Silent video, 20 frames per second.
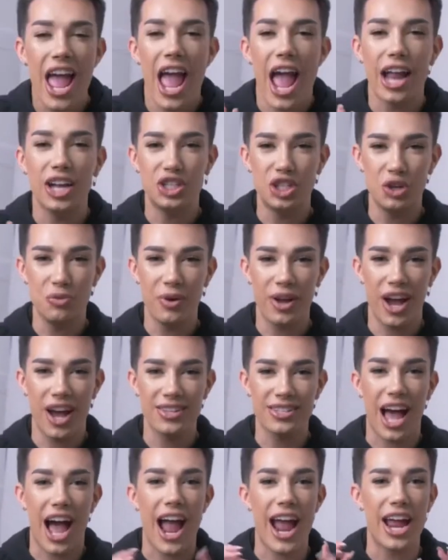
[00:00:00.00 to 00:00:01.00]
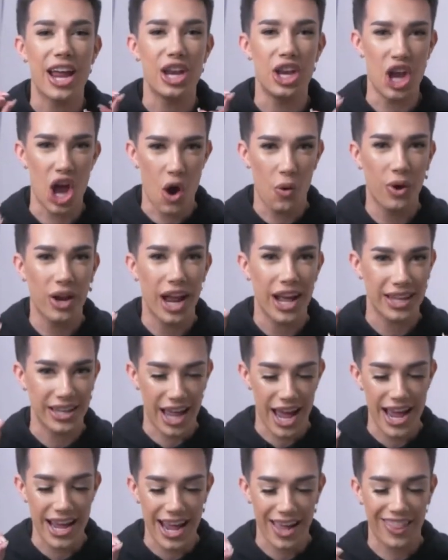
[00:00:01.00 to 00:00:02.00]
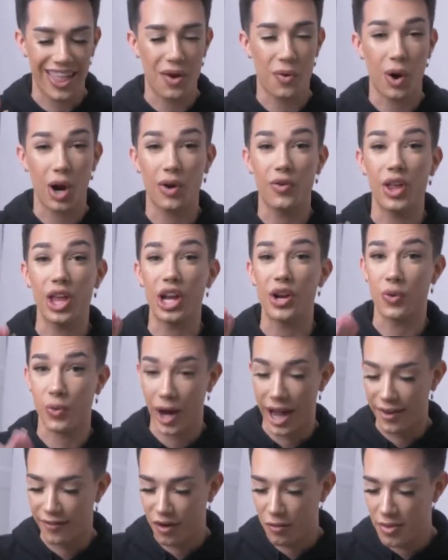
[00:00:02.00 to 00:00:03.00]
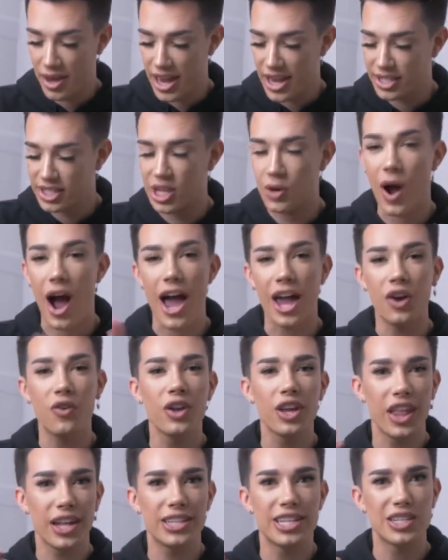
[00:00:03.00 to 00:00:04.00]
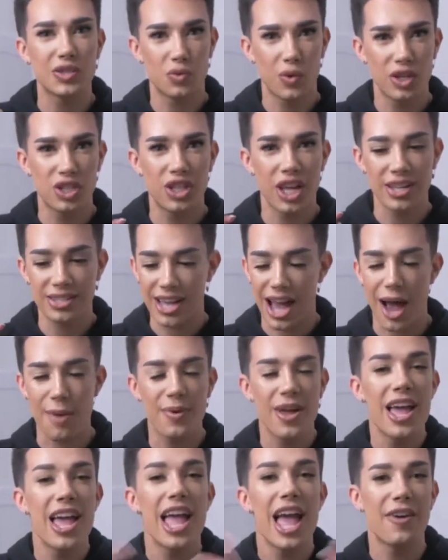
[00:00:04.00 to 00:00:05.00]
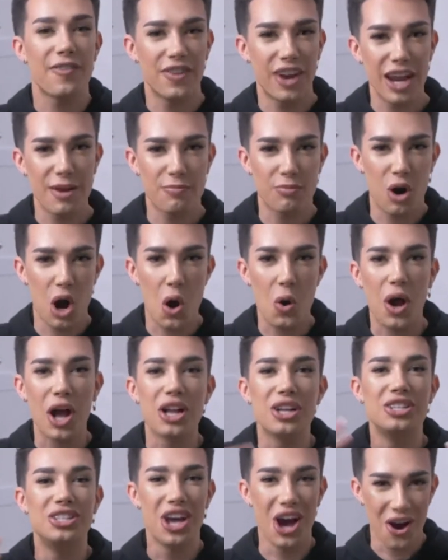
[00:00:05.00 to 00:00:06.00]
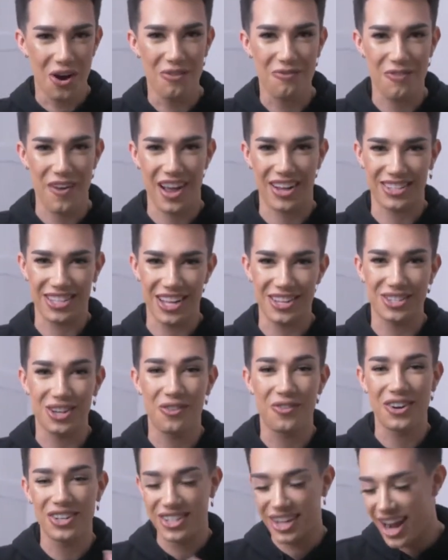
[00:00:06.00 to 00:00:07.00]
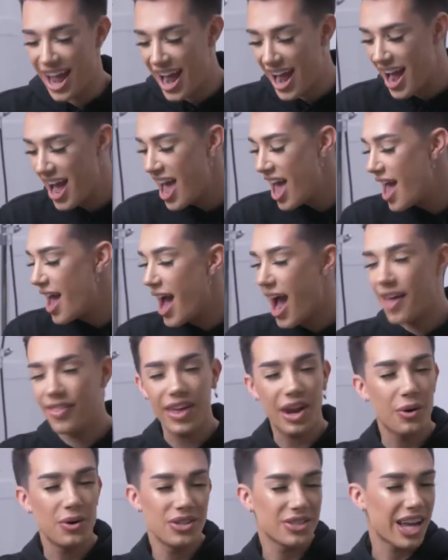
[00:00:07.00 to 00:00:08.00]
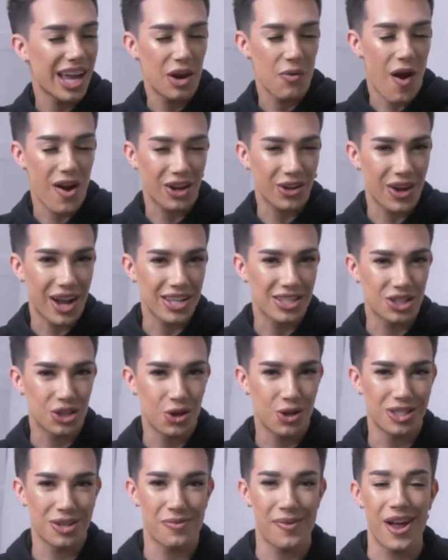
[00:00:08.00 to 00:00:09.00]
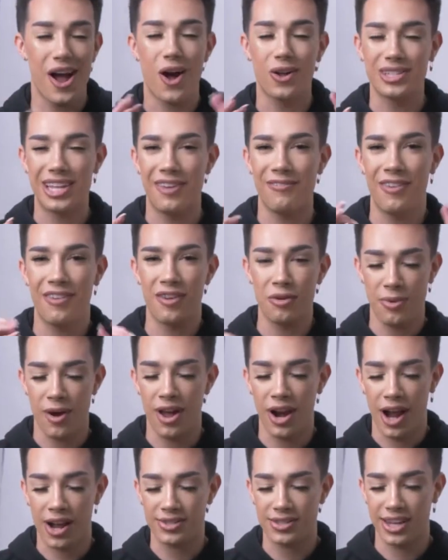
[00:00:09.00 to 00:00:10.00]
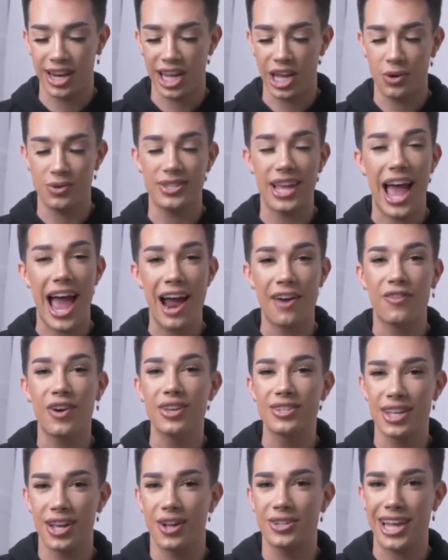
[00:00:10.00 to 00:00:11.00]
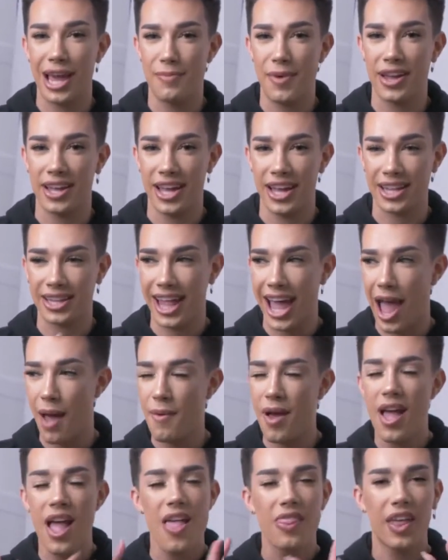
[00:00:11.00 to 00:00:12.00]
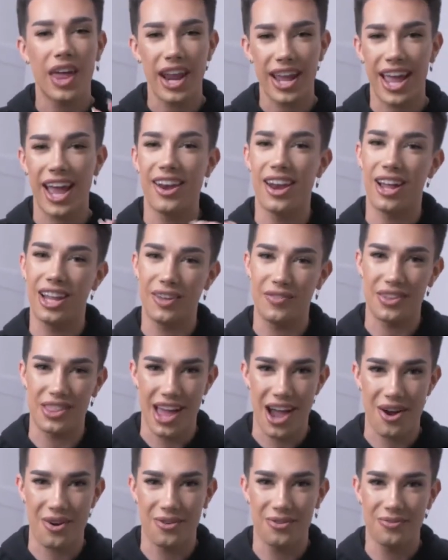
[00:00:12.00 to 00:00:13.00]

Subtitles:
and two, because I know what I like and they work really great for me, so I don't really like to switch things up. If it ain't broke, don't fix it. So for today, I thought I would just kind of walk you guys through some of my all-time favorite products that I use every single time I get glam that I cannot live without.